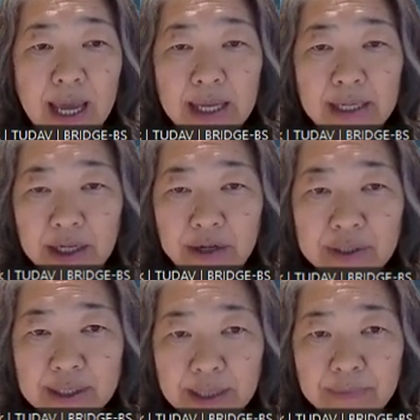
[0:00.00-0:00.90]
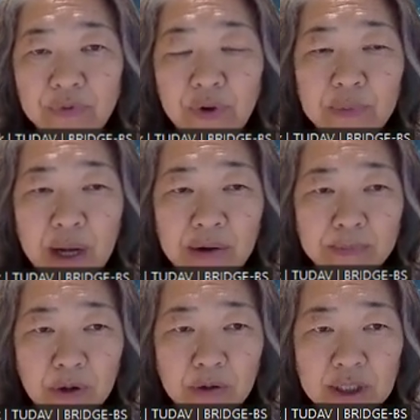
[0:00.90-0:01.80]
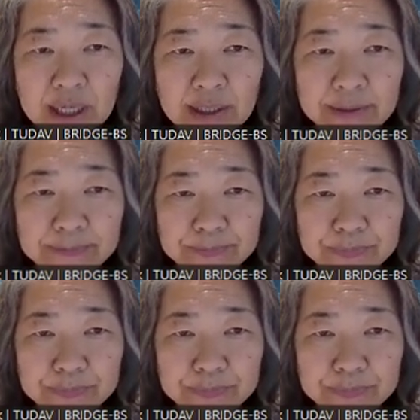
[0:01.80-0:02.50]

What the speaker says: And here are some from our project,